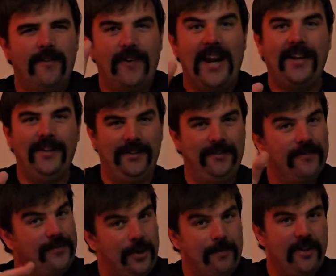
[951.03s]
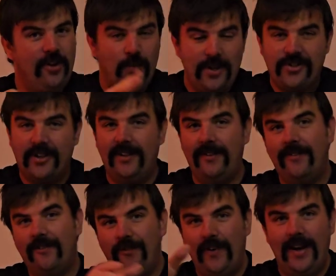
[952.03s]
Franklin from the
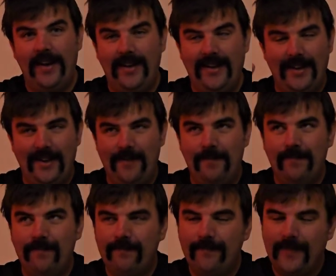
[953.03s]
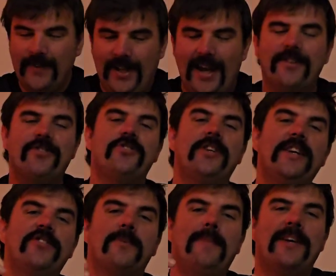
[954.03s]
original Texas
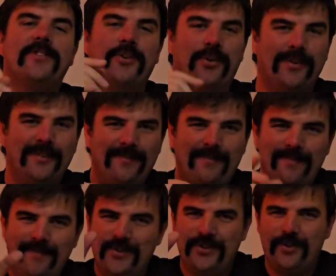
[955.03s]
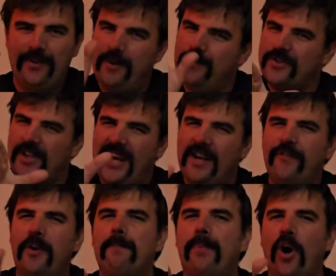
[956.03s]
Chainsaw Massacre. So it was kind
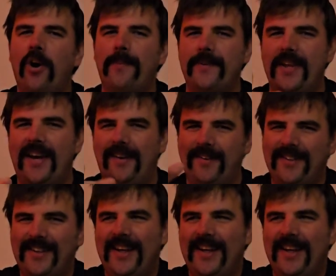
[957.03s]
of on par with that.